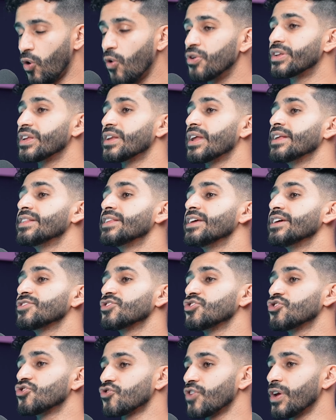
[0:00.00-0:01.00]
Or did I take
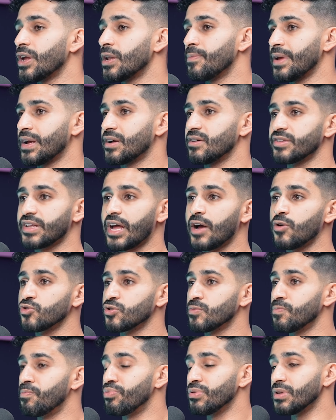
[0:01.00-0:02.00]
this trade because I
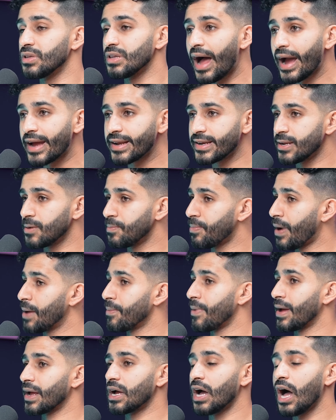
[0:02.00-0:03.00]
was blinded
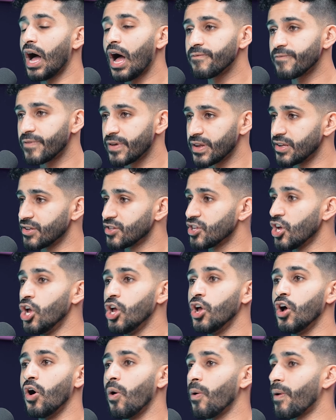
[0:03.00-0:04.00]
by my confidence,
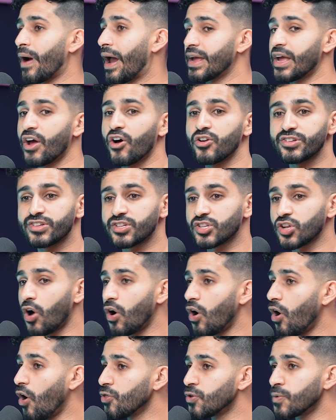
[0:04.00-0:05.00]
or I
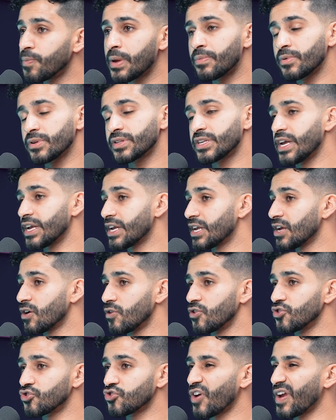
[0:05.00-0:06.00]
saw other people taking
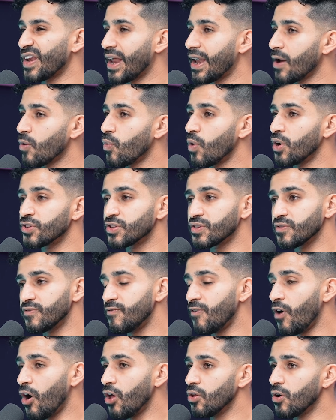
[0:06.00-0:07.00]
on a trade and I wanted to
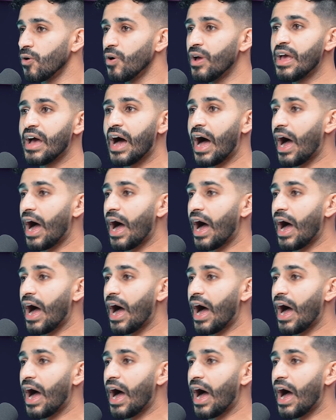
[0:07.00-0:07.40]
follow,